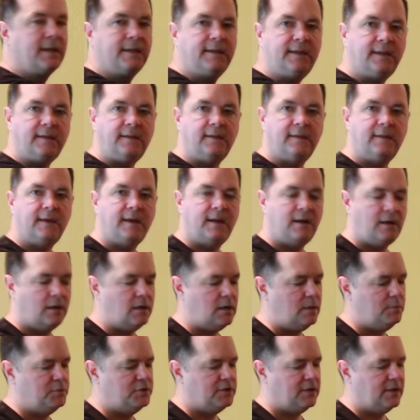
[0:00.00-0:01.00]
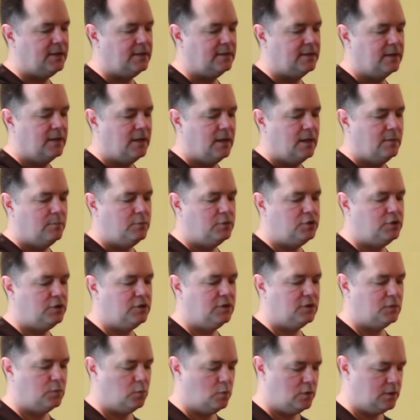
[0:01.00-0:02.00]
get to that object, but you
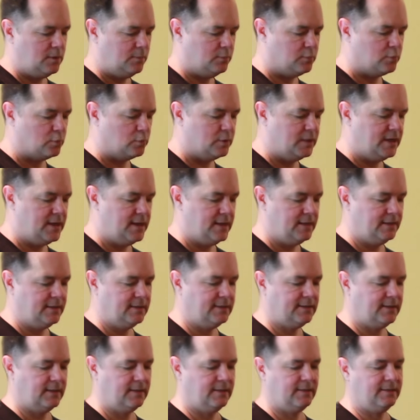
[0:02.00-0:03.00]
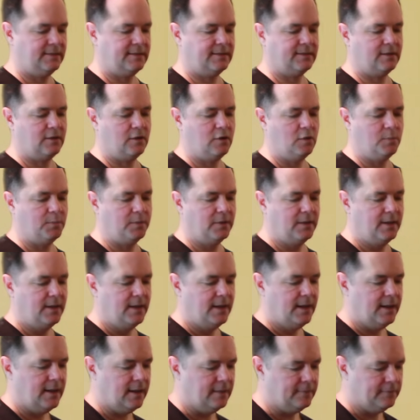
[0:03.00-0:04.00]
just want to bring the telescope
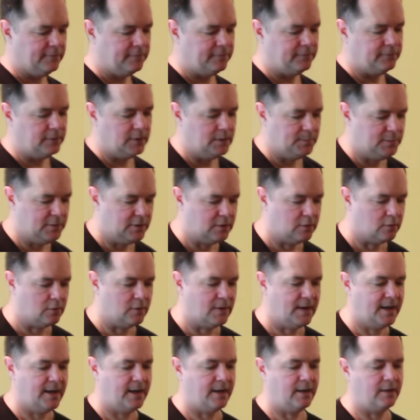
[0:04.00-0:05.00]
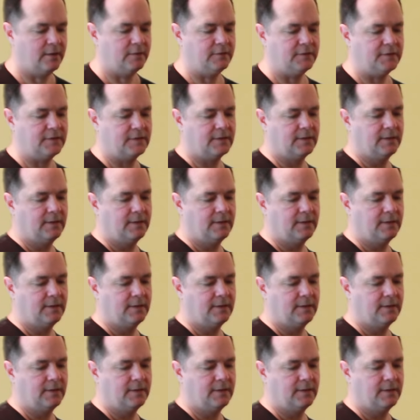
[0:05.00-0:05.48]
and flip it around